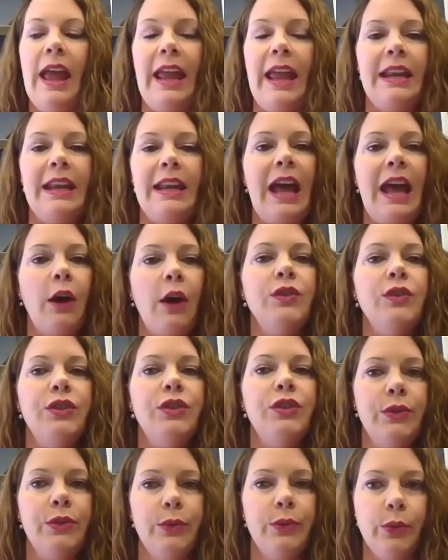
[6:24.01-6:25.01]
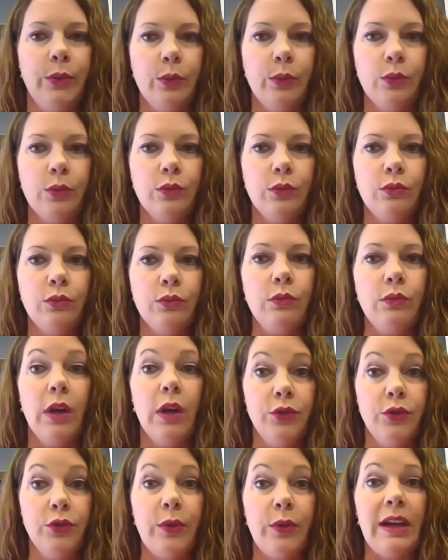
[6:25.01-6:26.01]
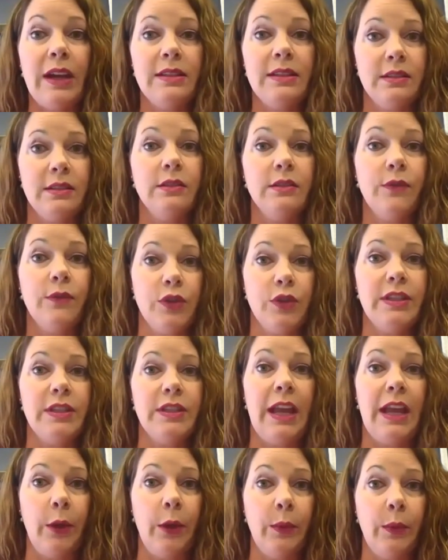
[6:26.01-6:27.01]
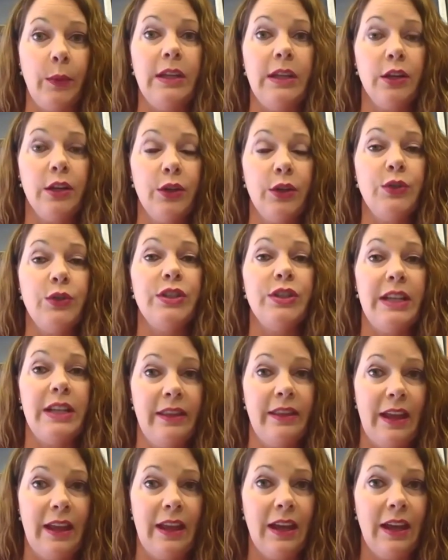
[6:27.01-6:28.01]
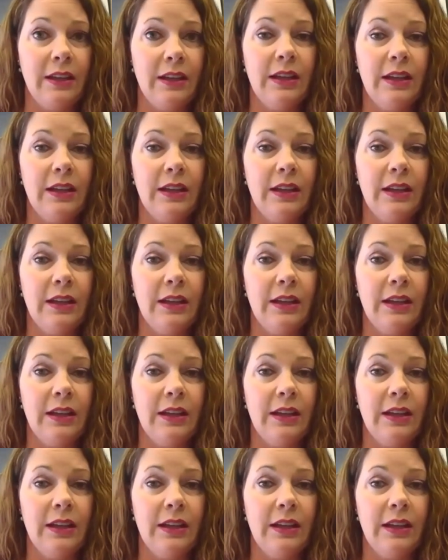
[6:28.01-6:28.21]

and how to address diversity, equity, and inclusion in that.